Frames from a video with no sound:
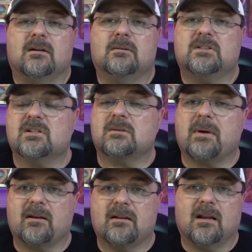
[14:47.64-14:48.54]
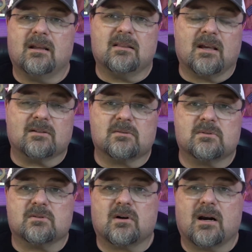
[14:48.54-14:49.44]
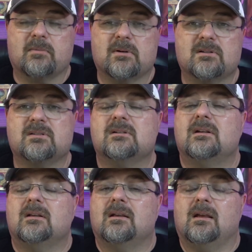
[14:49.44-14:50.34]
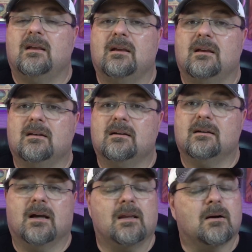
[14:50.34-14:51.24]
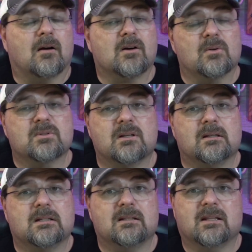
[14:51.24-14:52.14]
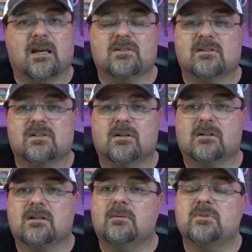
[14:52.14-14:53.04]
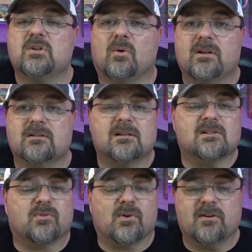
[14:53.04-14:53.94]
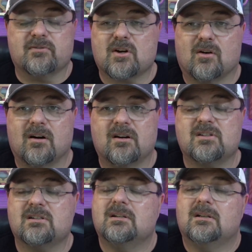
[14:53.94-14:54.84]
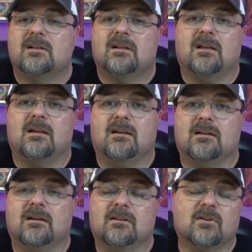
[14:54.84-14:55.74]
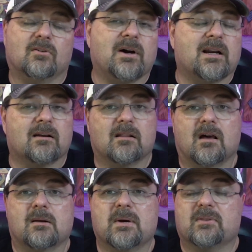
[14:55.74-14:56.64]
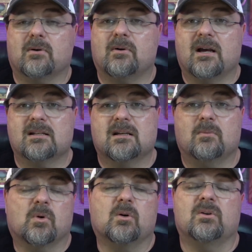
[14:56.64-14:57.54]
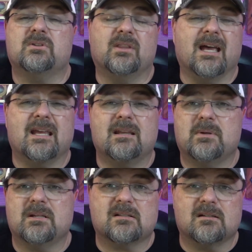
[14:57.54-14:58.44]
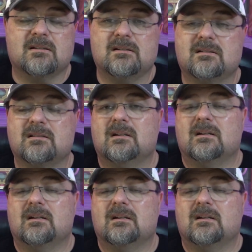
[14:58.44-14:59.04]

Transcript: Just about to hit 8,000 subscribers. And hey, our goal is to hit 10,000 this year. Come join us. It's free of charge. And you'll find out a lot about the Horizon. And we're going to the ABCs.